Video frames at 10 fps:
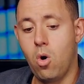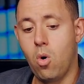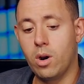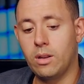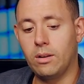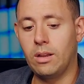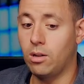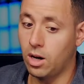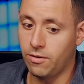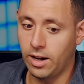Or until you can say it's
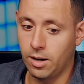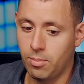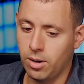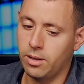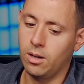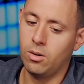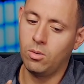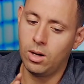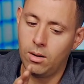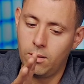hard to find a good person,
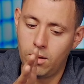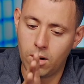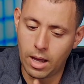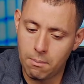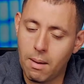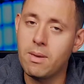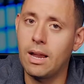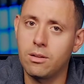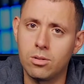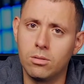well, okay, maybe
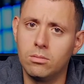that's true.